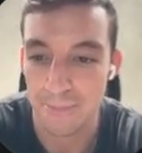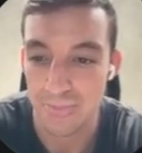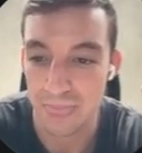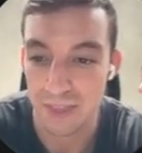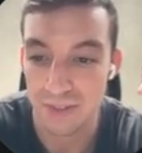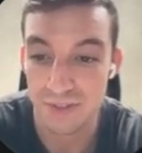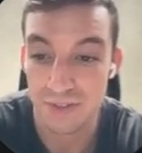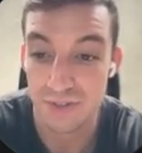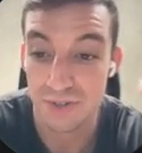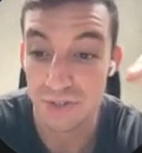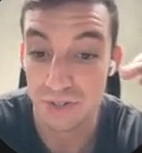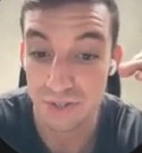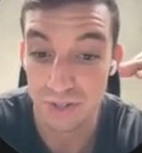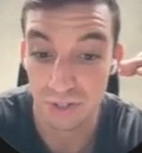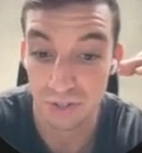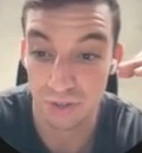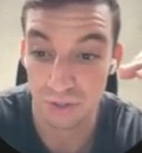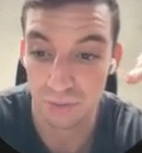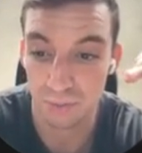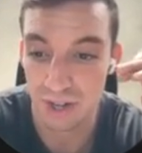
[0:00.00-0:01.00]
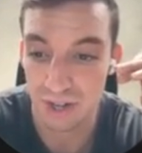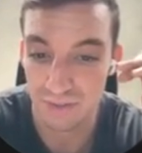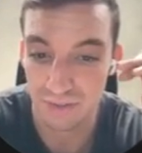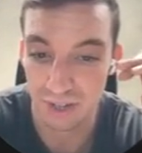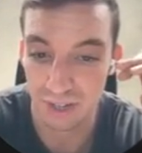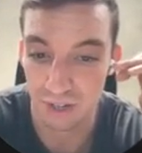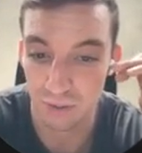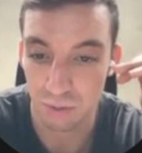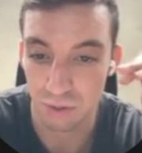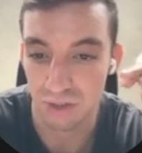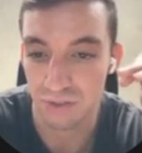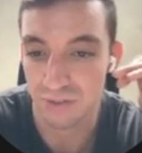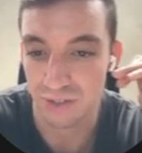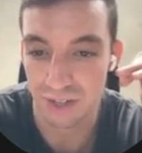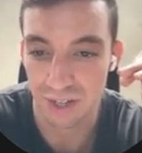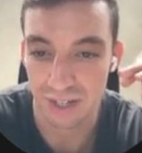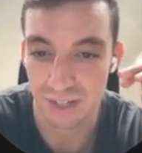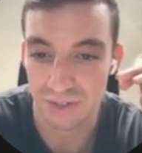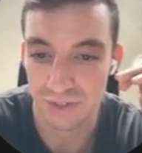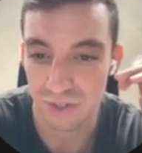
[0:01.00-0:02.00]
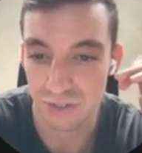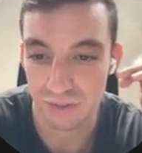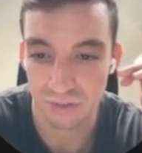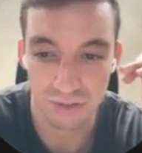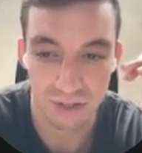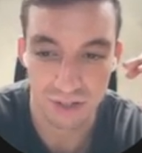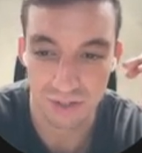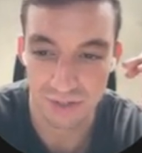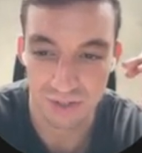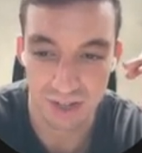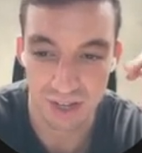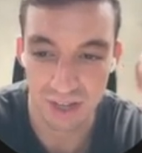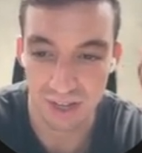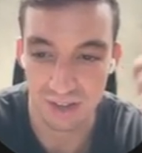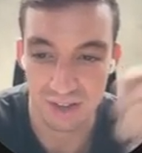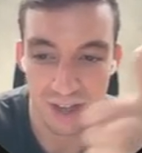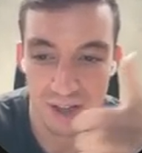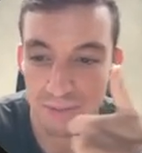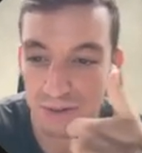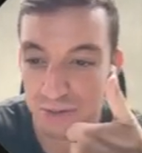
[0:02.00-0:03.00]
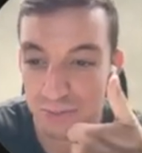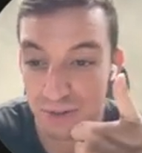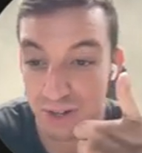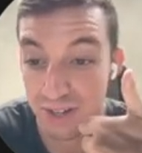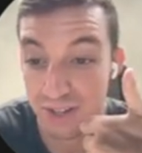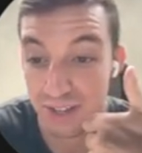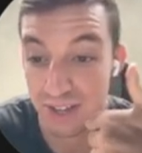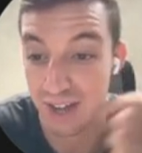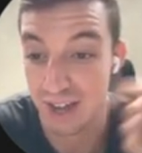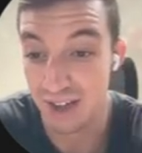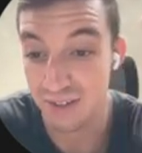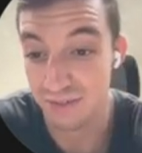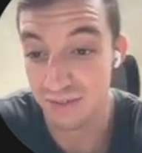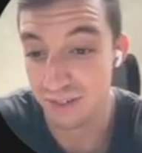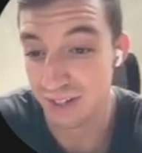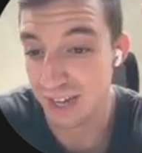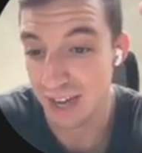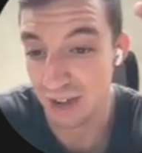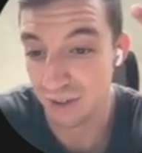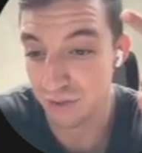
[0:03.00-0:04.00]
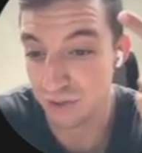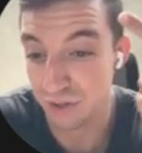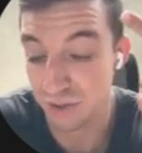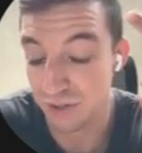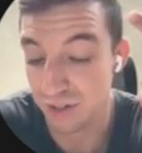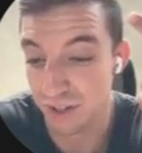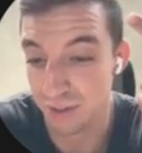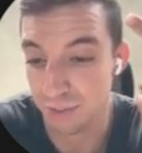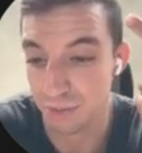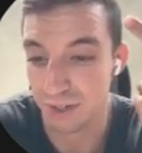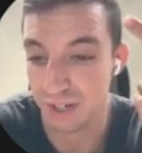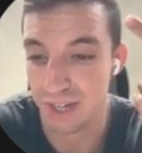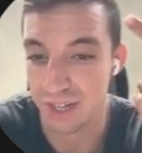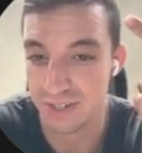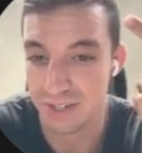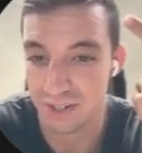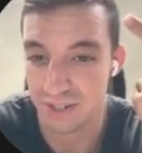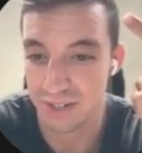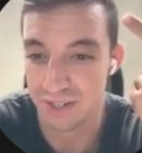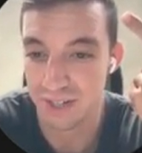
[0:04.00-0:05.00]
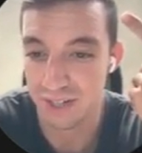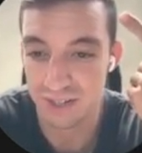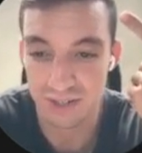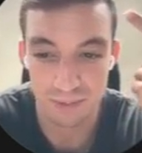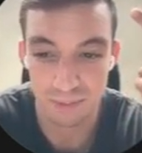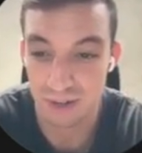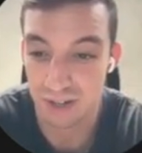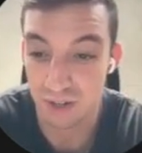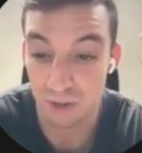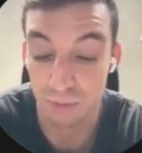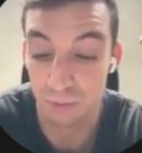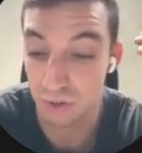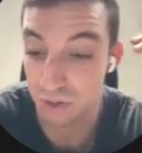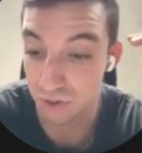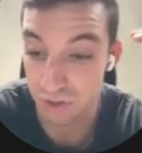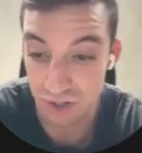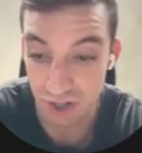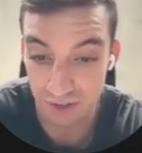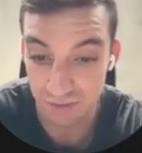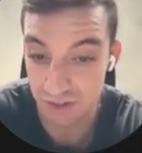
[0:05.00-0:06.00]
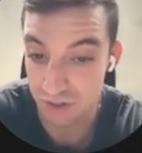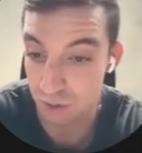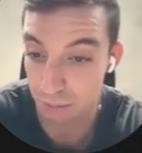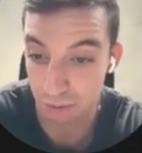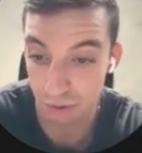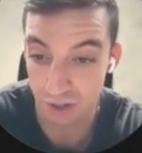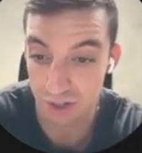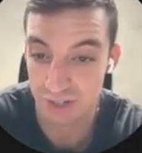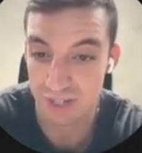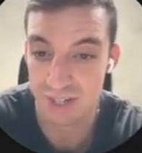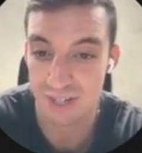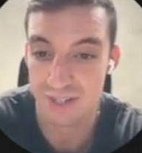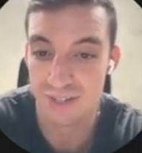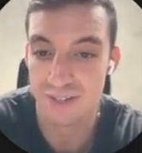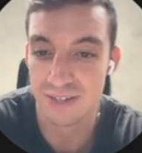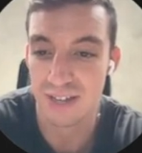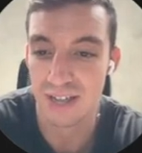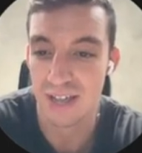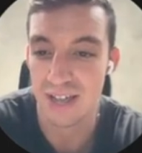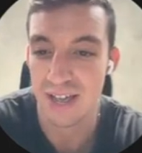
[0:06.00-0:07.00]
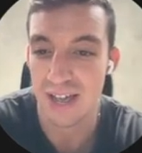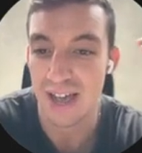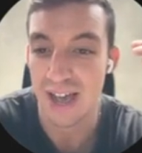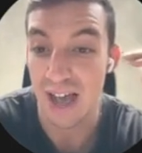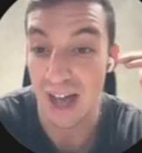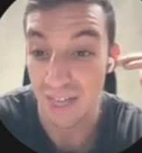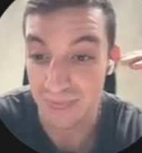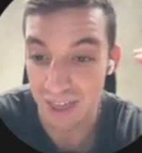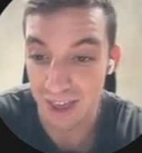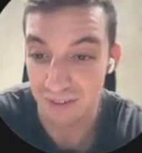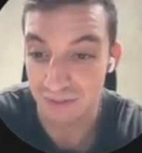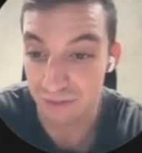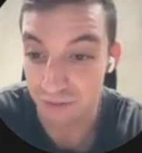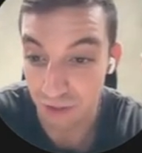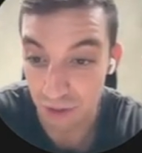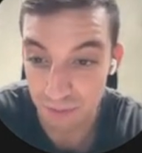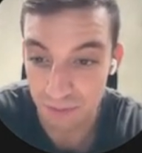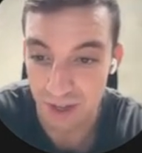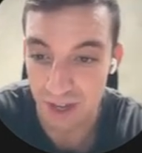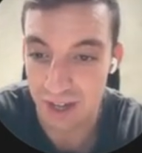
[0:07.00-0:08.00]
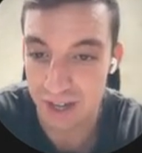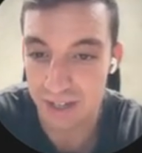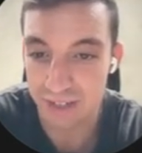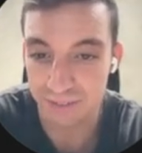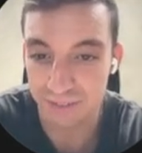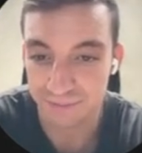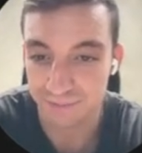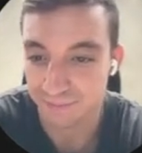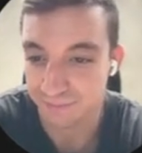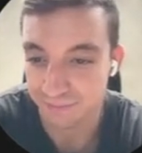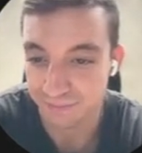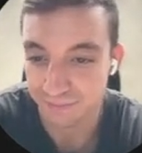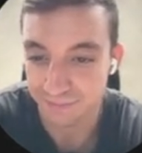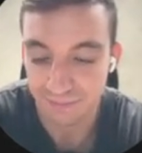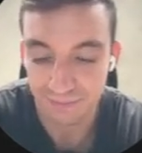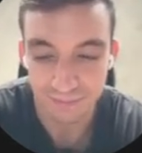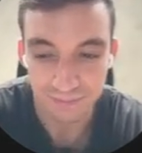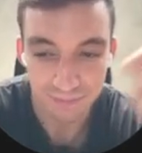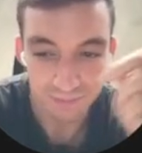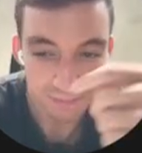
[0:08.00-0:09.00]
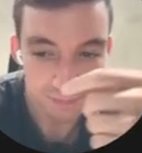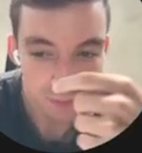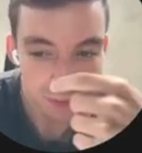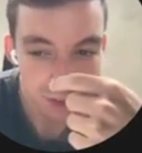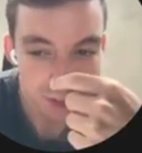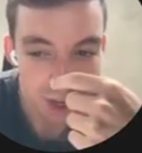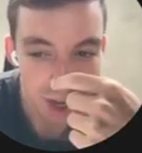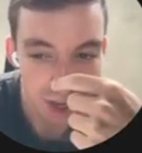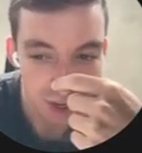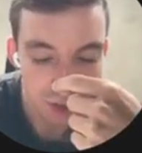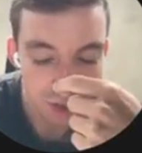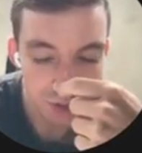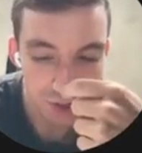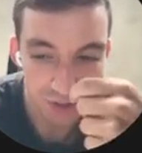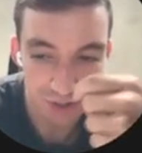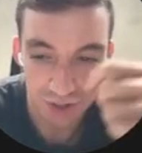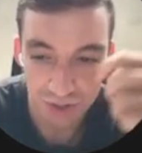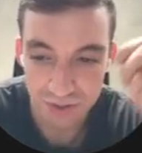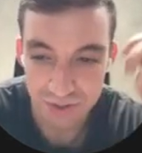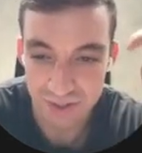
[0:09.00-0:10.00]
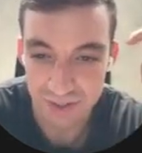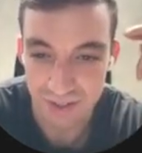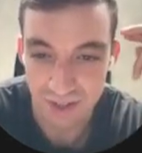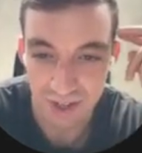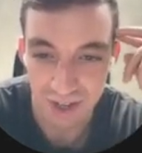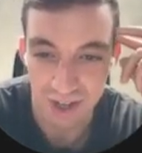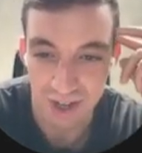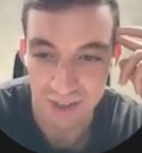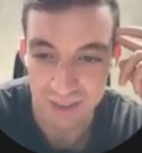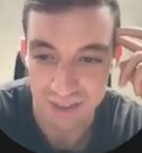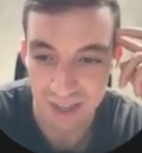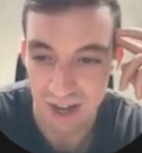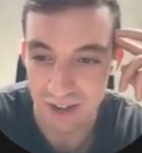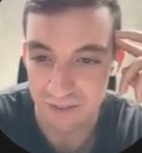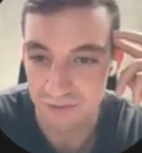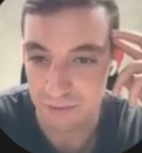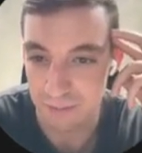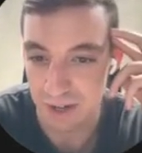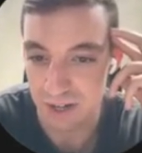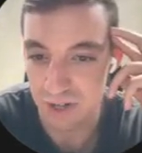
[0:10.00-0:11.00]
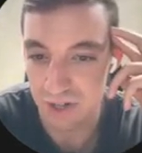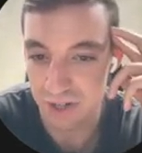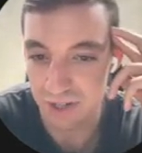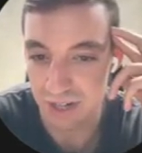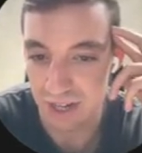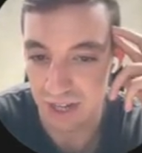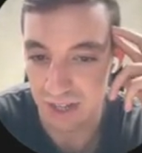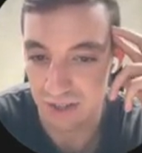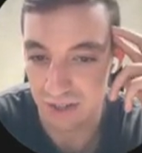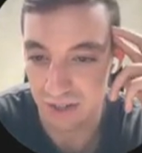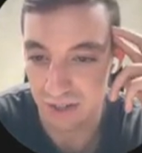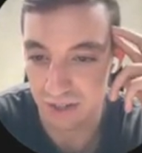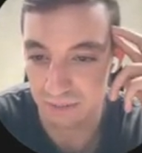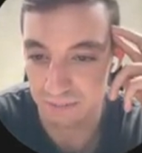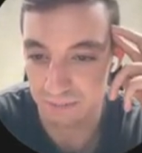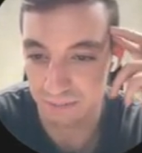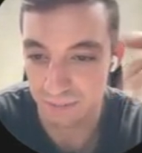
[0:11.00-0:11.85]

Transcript: This is just a good way of like qualifying. So you can see how much money do they have and like how soon do they want to get started, depending on what your service or product is. And then from there, yeah, you can just use that information to either